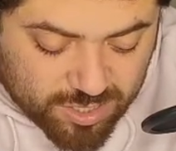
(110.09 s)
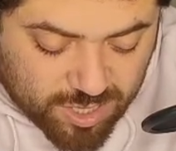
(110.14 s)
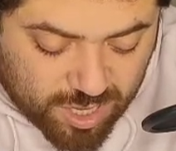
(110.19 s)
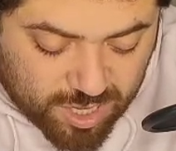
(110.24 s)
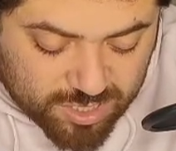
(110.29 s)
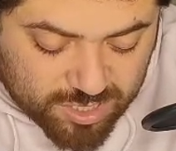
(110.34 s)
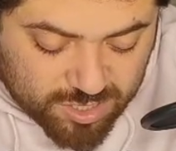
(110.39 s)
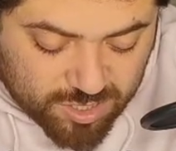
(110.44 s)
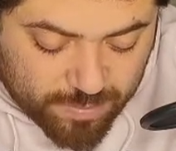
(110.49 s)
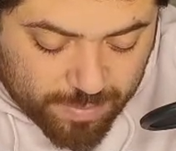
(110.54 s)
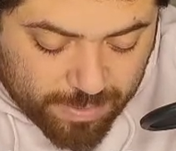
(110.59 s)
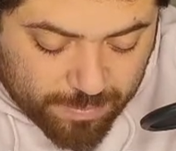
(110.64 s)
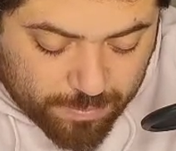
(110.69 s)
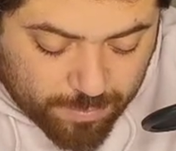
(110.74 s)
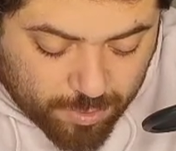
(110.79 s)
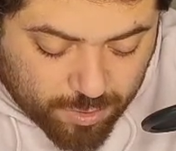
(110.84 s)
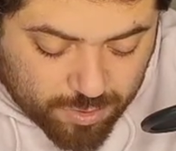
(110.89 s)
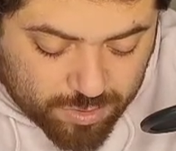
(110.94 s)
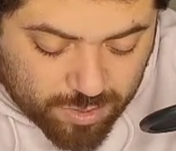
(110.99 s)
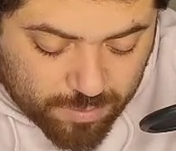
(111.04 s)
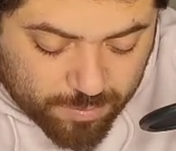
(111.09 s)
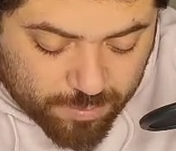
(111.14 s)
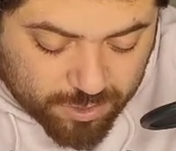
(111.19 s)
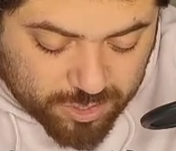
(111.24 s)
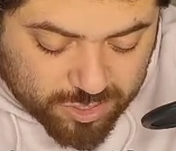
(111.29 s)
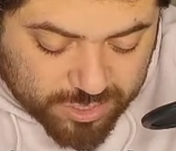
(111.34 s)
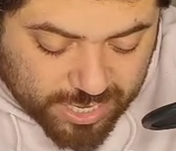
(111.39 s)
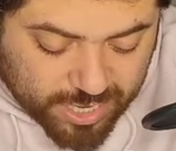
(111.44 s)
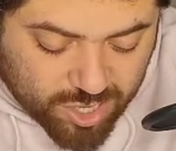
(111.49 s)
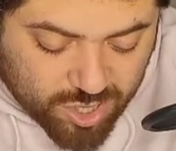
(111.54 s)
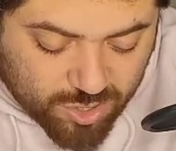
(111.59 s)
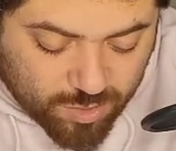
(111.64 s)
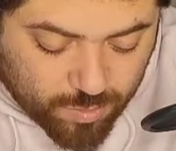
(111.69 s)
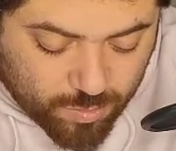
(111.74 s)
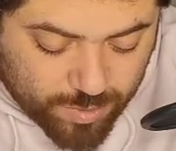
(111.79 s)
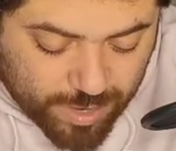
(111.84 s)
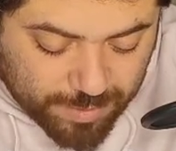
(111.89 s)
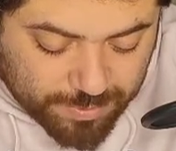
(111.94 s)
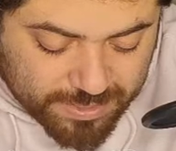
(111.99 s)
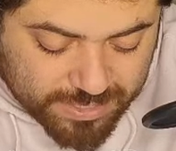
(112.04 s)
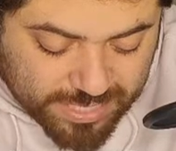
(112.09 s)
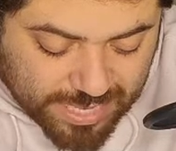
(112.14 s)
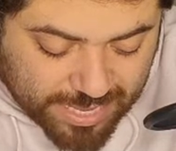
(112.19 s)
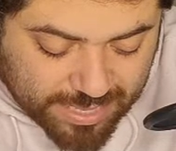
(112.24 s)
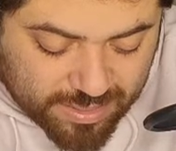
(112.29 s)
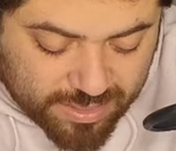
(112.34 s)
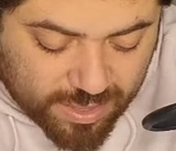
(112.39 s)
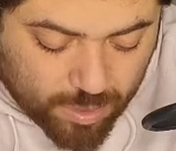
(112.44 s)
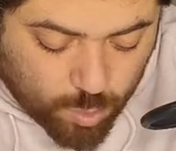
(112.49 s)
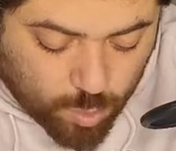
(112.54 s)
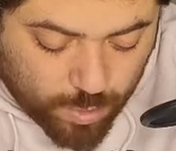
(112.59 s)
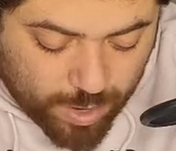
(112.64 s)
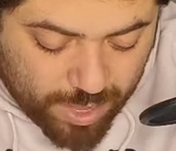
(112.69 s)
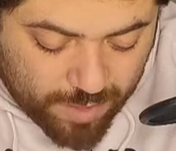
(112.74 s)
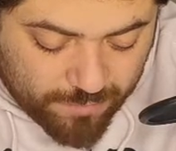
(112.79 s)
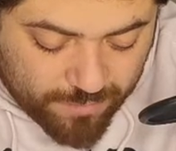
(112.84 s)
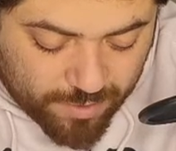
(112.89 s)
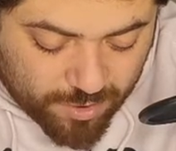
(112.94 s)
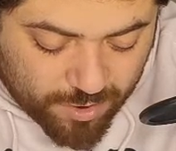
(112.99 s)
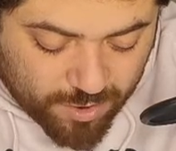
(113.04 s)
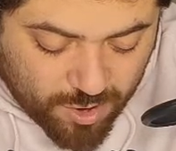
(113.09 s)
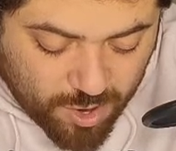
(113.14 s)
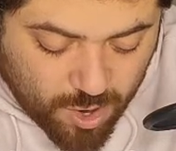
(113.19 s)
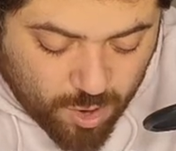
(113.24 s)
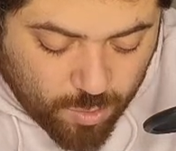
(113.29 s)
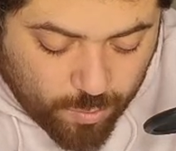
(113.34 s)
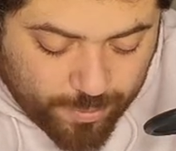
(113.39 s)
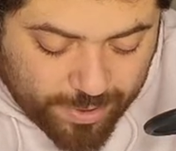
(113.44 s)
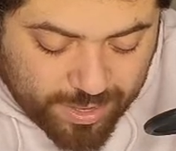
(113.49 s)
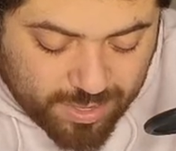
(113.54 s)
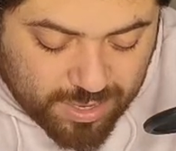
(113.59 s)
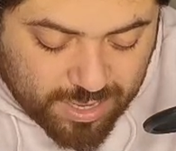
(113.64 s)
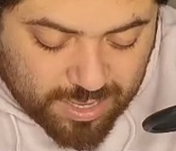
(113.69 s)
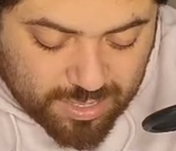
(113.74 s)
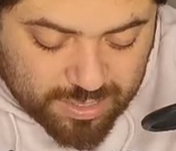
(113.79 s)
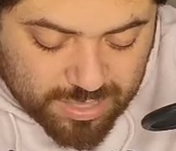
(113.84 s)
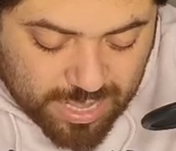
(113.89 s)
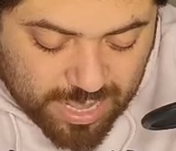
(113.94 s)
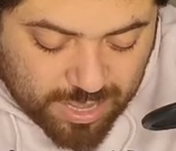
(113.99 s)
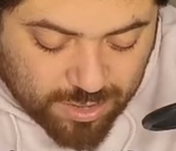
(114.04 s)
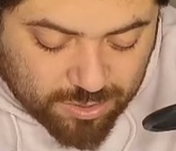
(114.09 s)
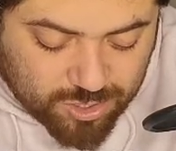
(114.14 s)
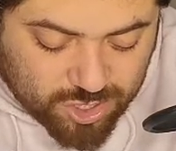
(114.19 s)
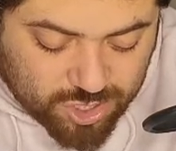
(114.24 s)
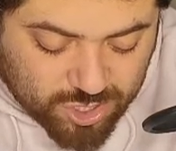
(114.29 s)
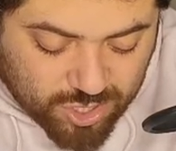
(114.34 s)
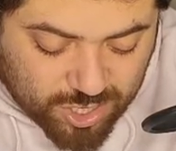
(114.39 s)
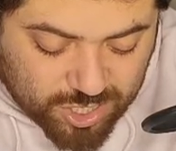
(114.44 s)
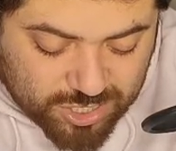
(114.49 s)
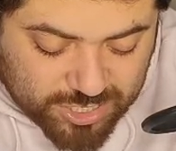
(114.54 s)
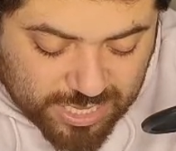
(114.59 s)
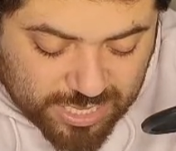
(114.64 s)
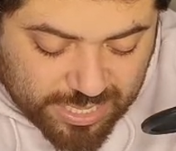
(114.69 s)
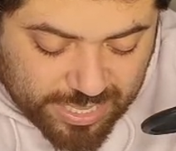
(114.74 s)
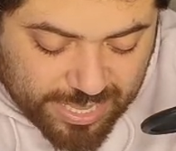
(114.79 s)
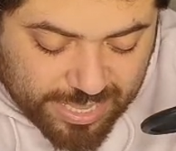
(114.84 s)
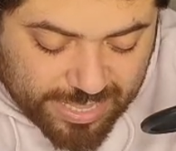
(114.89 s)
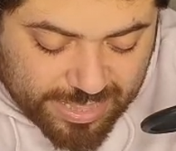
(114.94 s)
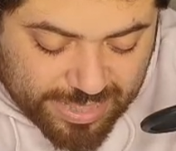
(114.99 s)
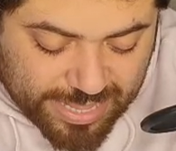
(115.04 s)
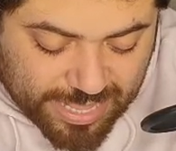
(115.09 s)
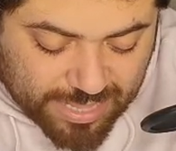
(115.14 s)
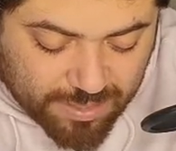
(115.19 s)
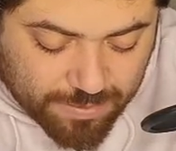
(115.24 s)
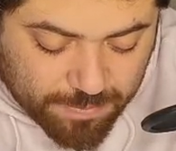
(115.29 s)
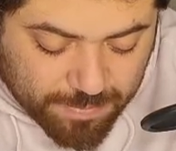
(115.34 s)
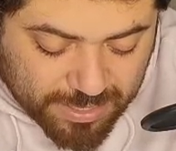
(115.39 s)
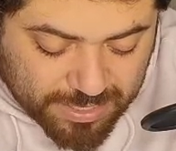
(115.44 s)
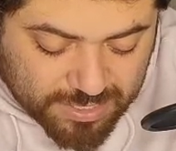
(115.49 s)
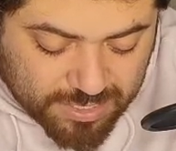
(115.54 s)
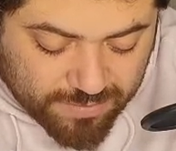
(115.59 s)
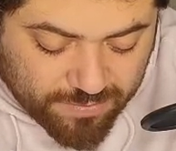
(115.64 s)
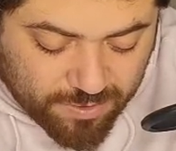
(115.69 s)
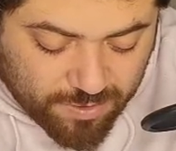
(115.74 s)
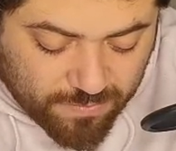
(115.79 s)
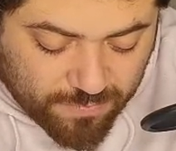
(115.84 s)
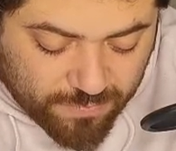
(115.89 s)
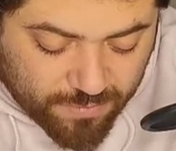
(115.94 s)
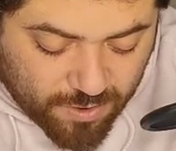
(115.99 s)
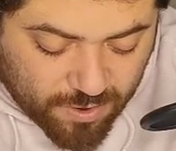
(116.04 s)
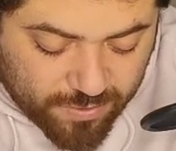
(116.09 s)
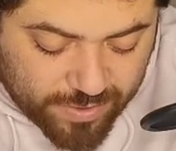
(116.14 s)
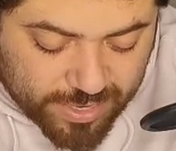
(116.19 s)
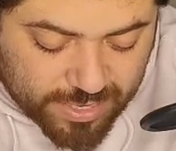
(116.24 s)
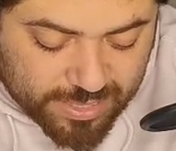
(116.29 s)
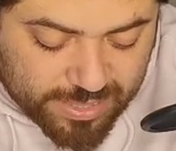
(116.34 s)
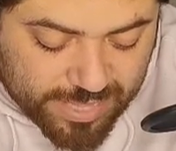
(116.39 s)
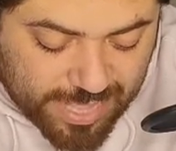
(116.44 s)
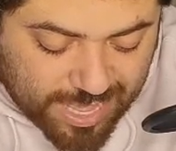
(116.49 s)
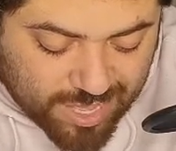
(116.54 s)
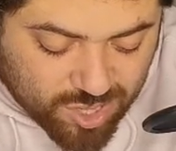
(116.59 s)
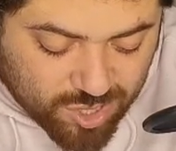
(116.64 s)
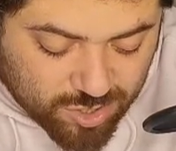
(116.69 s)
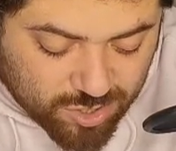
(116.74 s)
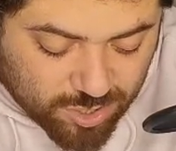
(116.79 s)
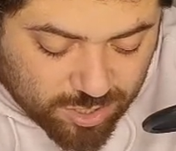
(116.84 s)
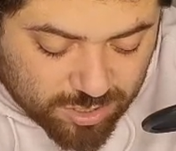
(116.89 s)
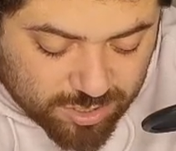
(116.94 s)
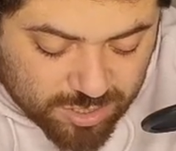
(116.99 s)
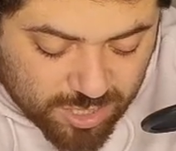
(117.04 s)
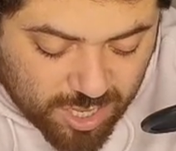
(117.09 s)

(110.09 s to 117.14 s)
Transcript: Custom and Border Protection website, the waiver will allow certain inadmissible foreign nationals